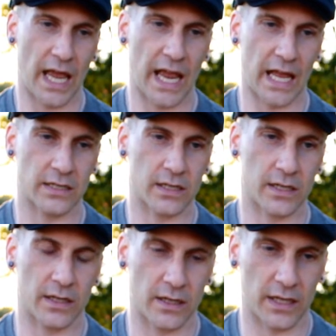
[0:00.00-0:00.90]
and
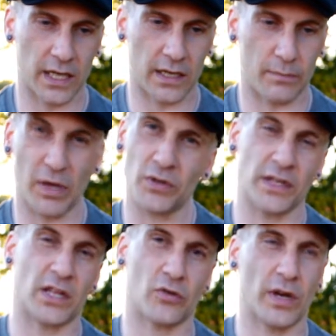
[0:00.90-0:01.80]
the
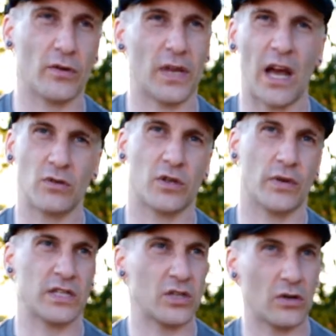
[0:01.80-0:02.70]
building that they're in or the house
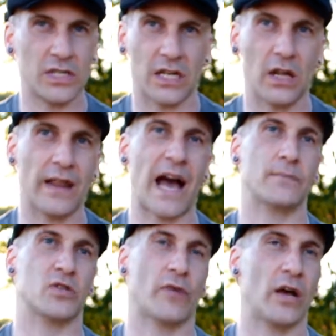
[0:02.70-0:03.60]
they're in starts to
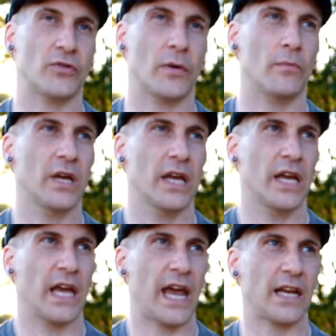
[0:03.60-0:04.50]
collapse around them
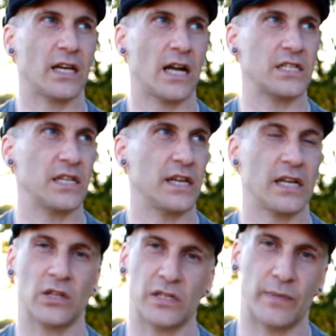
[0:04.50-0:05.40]
and it cuts to
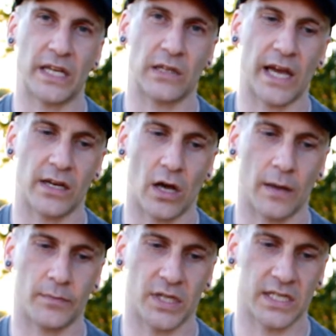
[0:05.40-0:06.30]
Nicholas being led
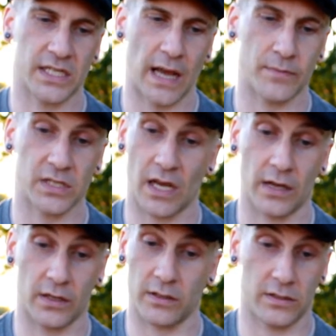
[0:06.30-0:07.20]
up the steps uh,
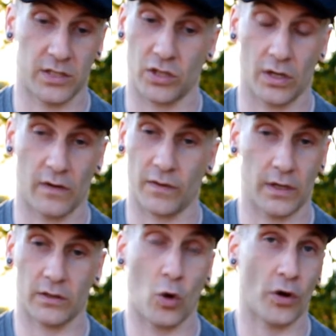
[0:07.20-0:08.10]
to, of
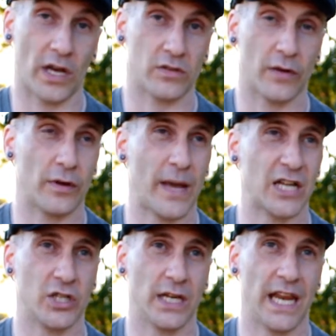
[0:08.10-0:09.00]
a courthouse, I would
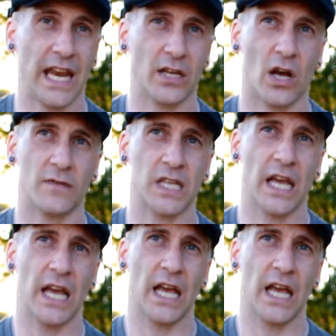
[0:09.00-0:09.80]
imagine, in handcuffs.